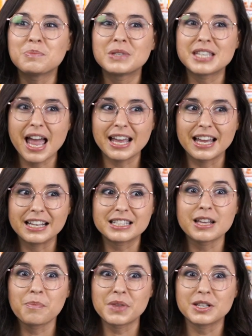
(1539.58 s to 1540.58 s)
saying
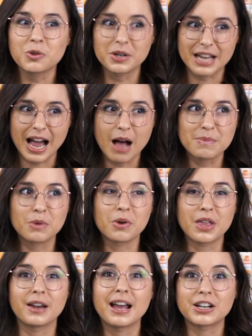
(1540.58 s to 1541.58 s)
something's going to happen
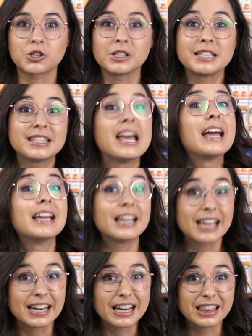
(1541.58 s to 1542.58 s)
without actually
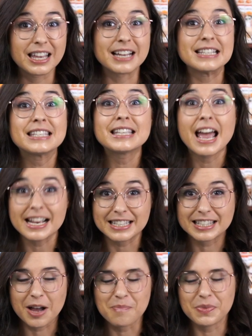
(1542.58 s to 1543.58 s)
saying anything. Say
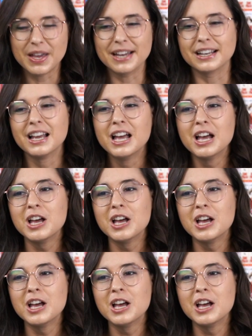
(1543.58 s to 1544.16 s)
something.